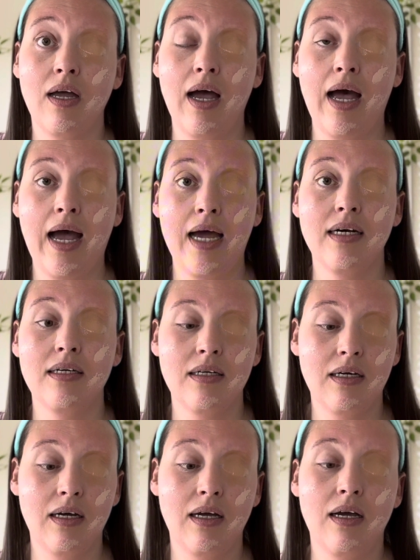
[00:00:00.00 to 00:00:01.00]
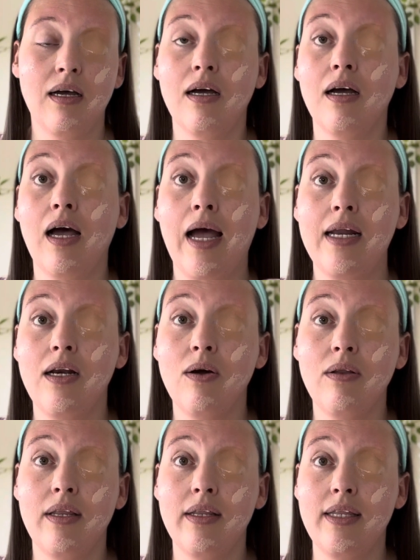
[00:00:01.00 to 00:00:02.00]
And I know
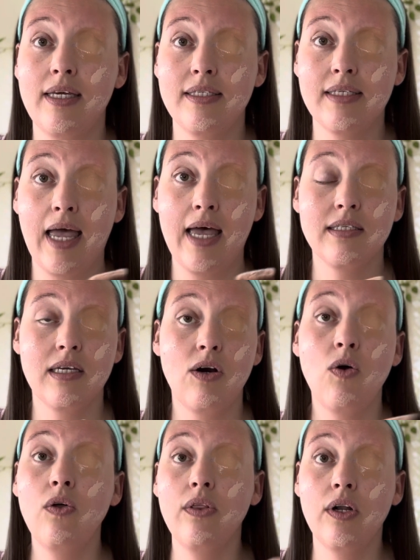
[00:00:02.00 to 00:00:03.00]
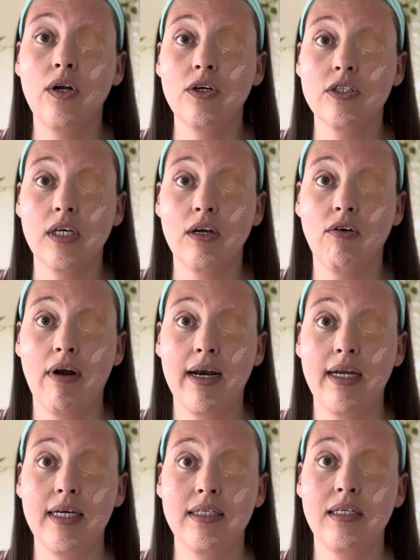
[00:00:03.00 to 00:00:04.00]
that this gets in all the nooks and
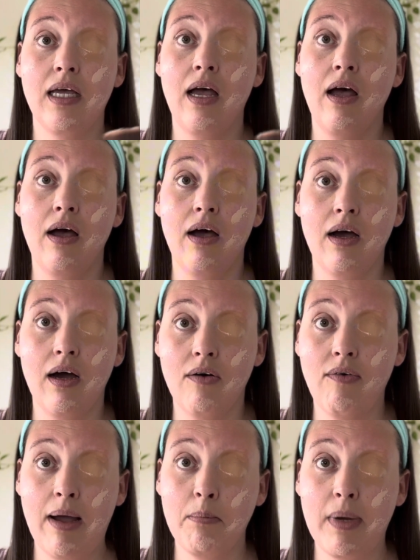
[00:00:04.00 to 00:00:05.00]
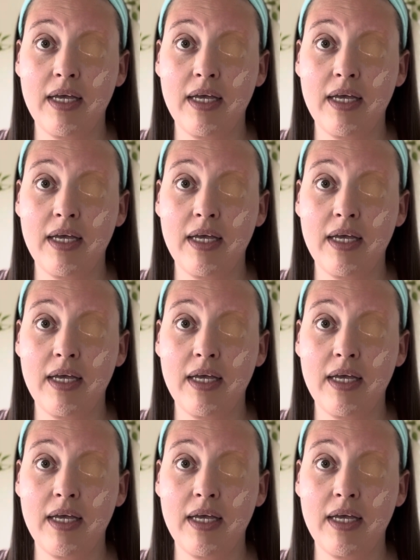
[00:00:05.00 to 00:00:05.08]
crannies around my